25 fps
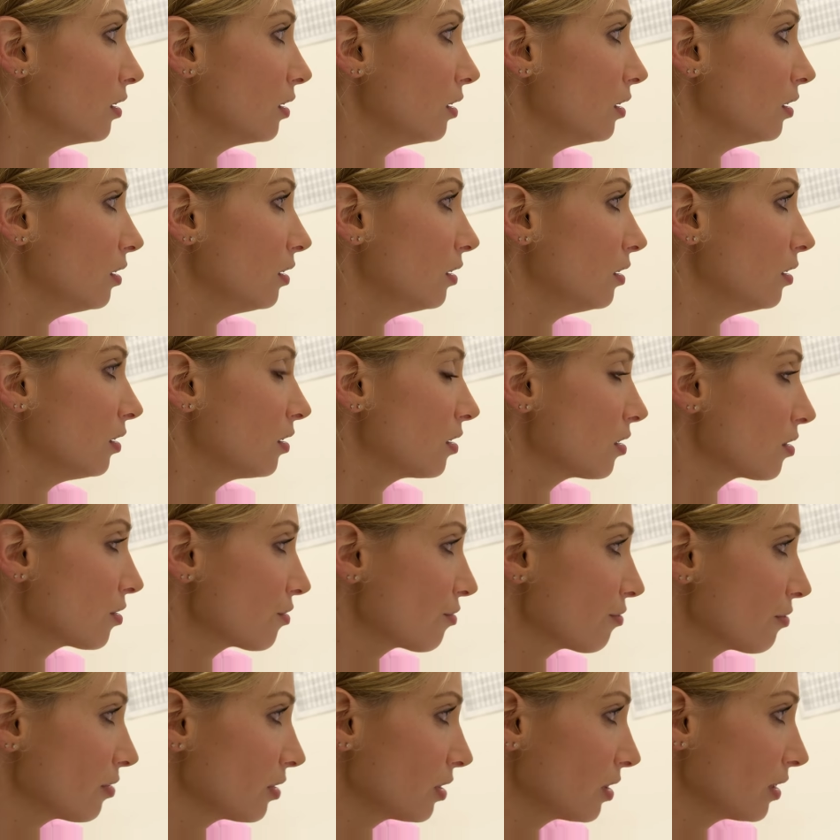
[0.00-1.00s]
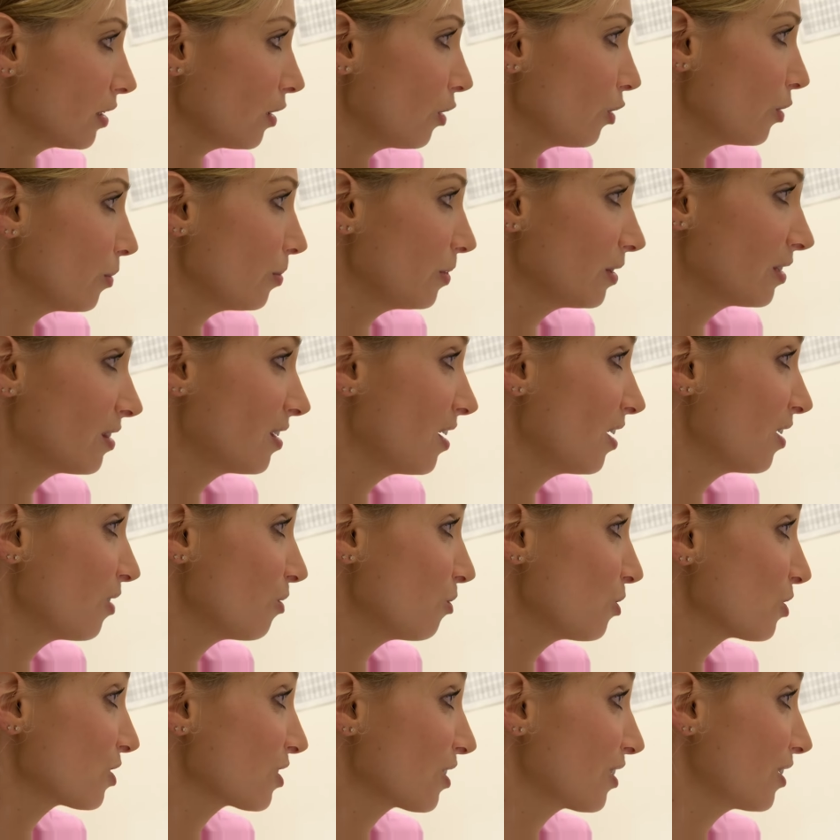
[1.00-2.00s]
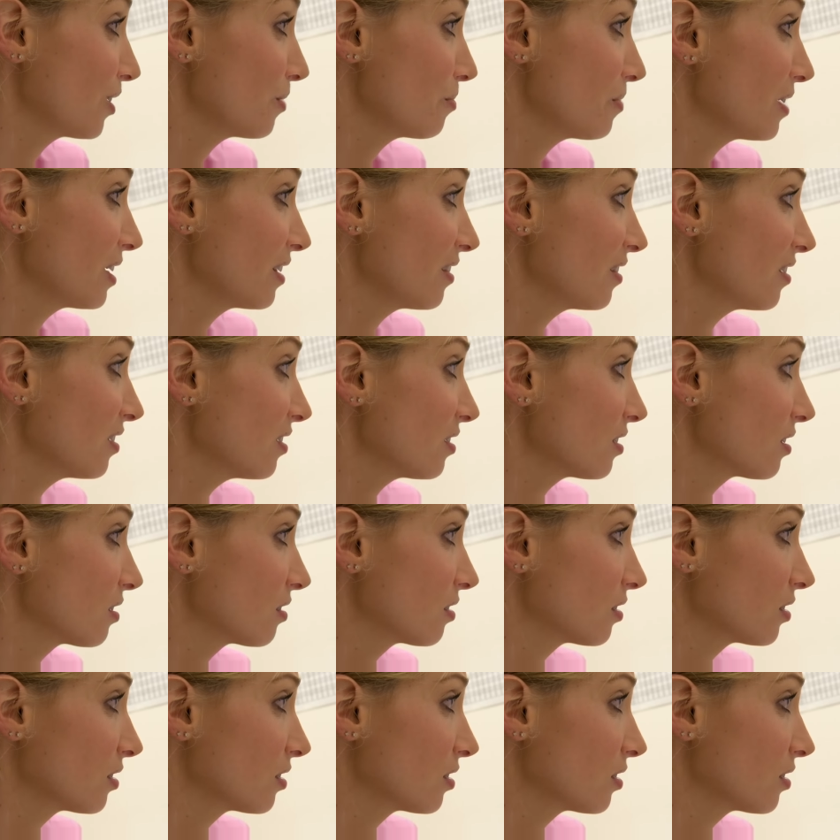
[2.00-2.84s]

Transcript: Oh, I was really hoping that it wasn't going to be this.